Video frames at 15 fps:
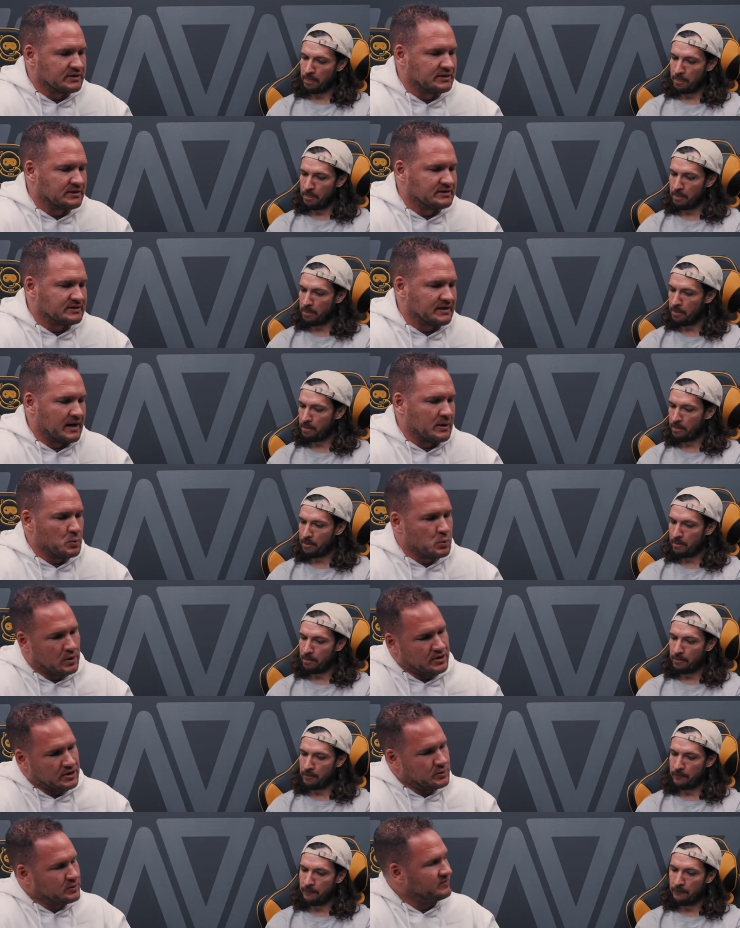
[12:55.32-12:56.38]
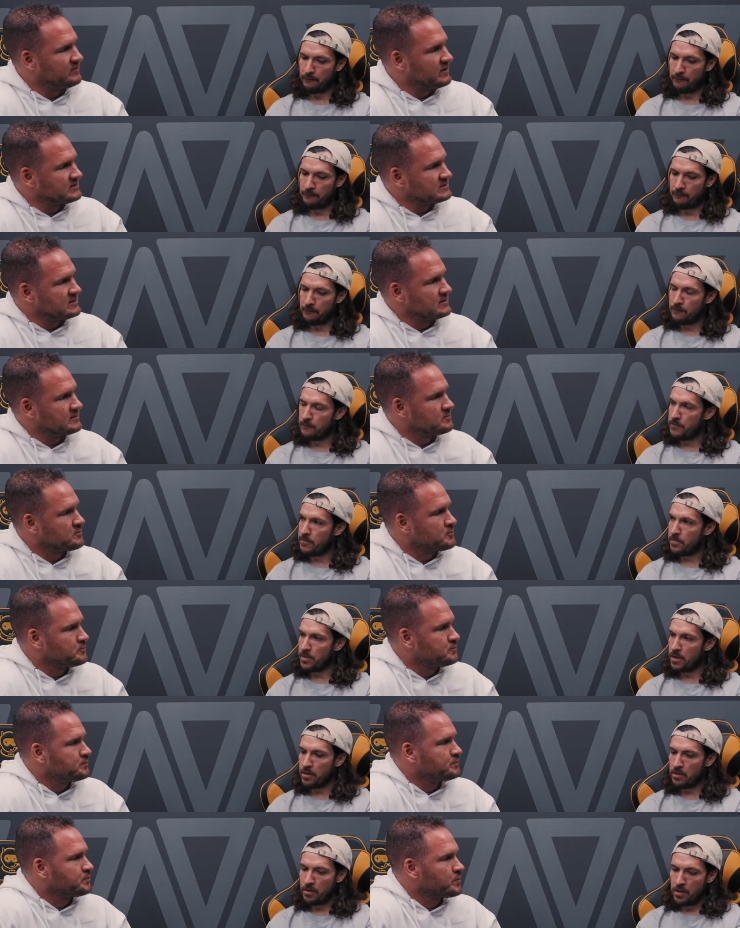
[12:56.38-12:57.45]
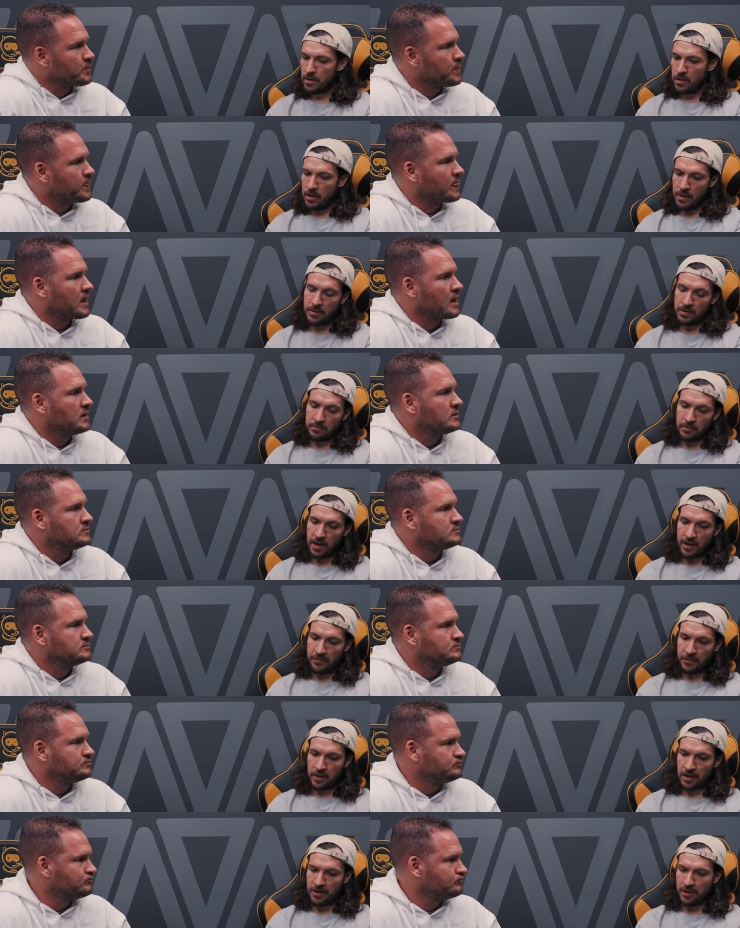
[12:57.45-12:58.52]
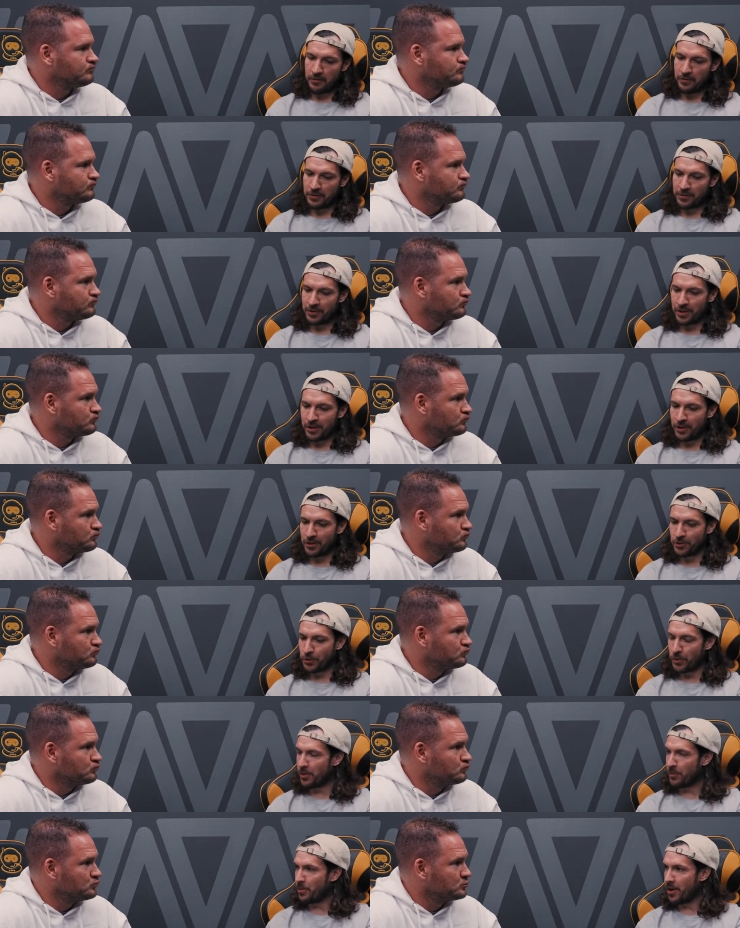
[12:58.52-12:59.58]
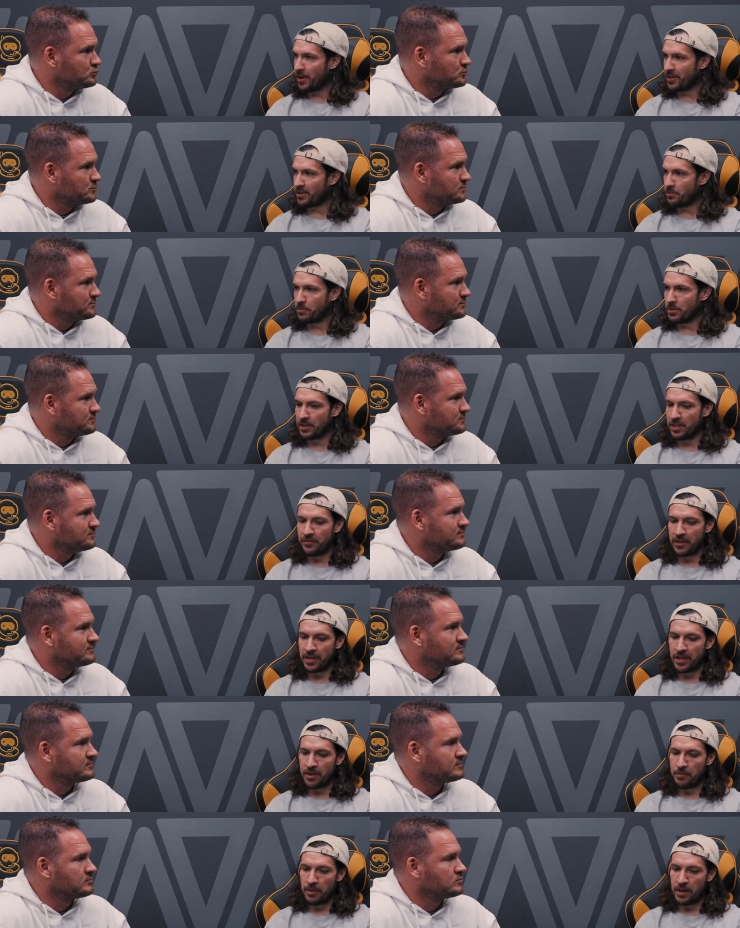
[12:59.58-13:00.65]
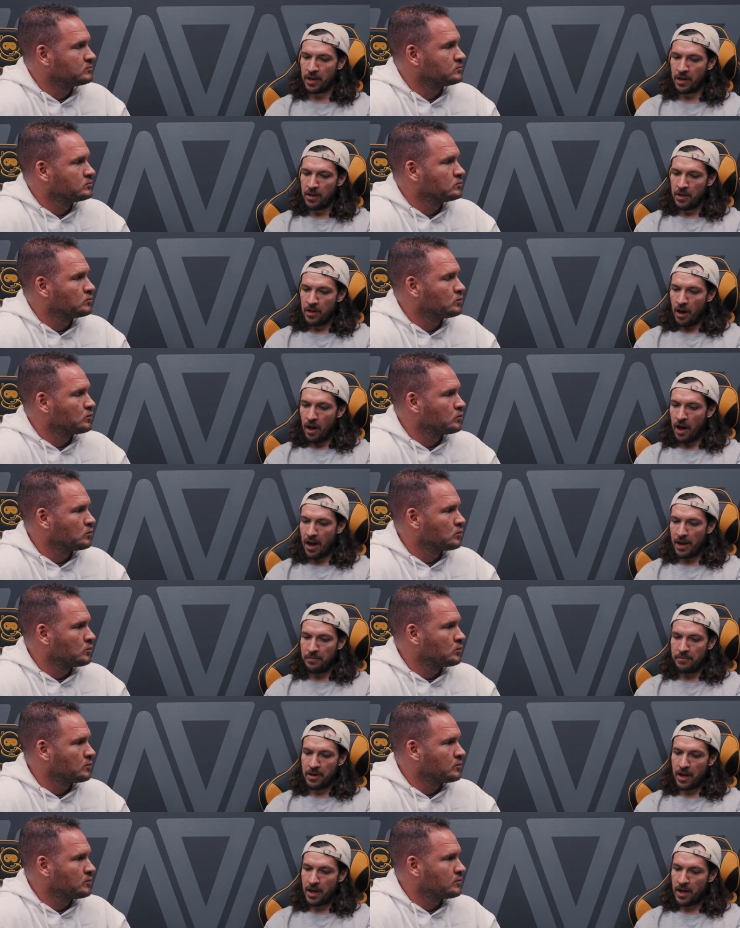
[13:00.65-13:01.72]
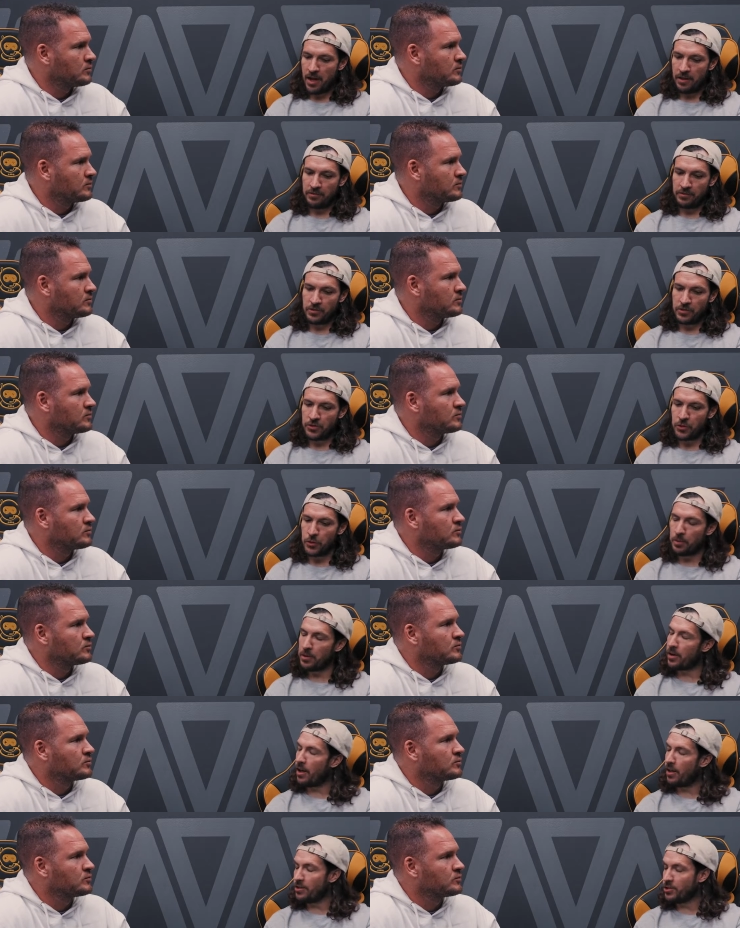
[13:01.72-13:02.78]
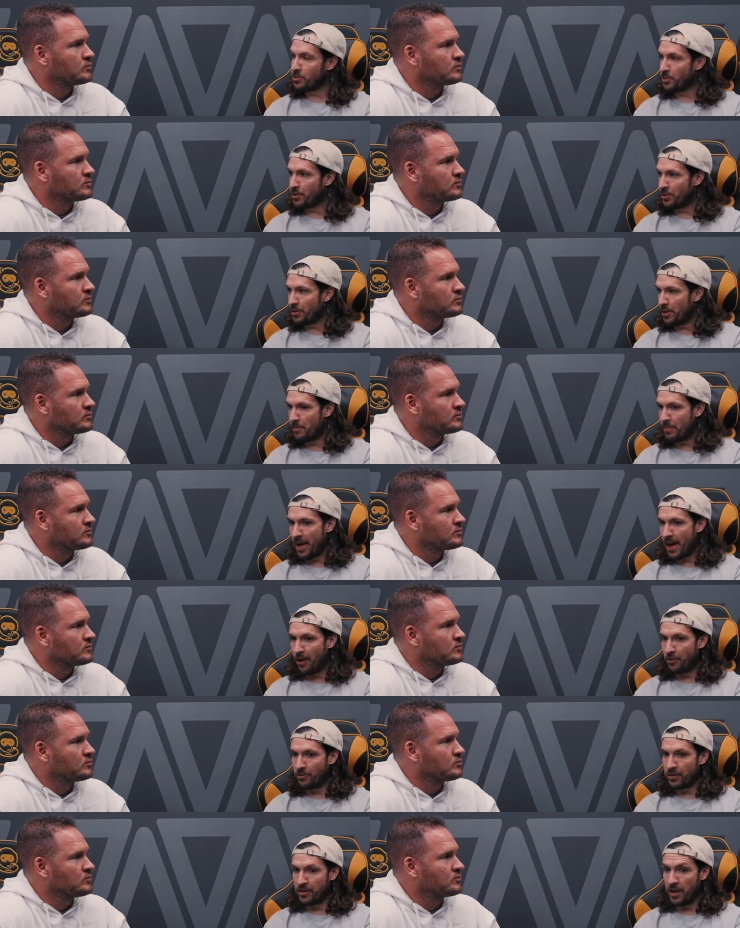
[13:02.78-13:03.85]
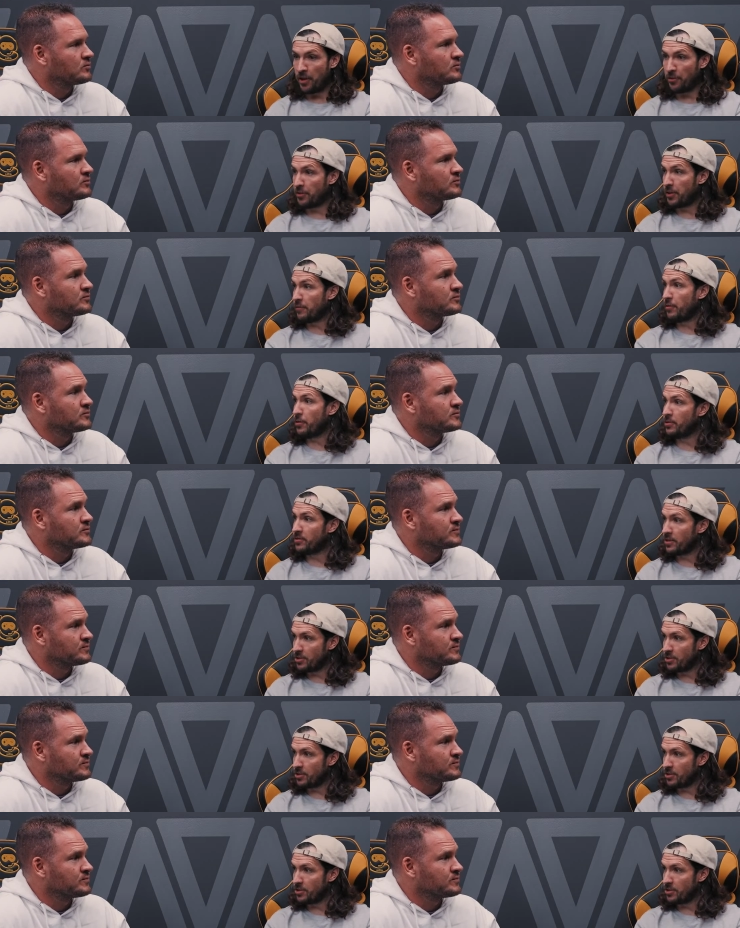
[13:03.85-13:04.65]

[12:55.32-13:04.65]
Speaker 1: to decide what you invest in? Yeah. I mean, I have to obviously enjoy the product and believe in it, but I'm not super knowledgeable about healthy foods